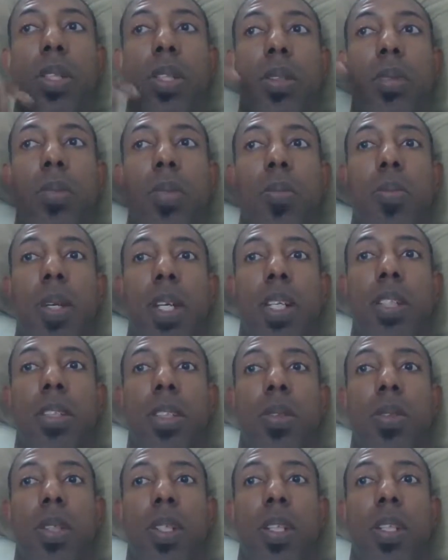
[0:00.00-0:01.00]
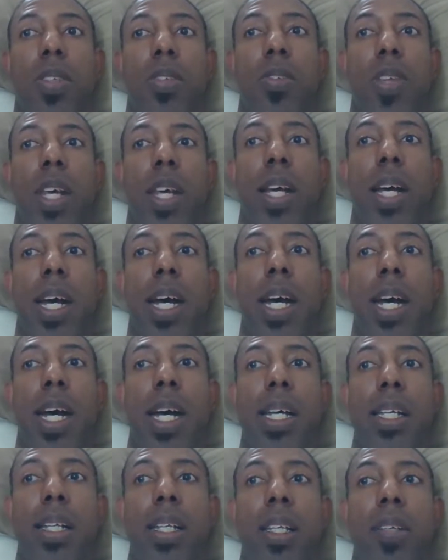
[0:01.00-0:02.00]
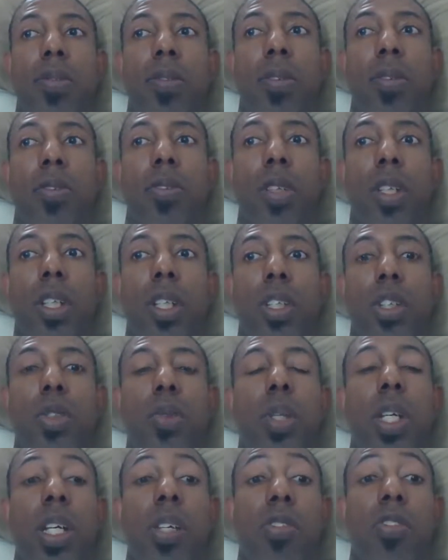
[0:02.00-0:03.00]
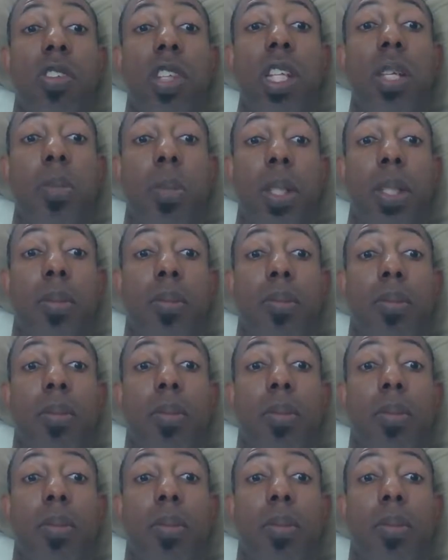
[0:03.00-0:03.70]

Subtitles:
You know, when melatonin is at high levels, you get sleepy.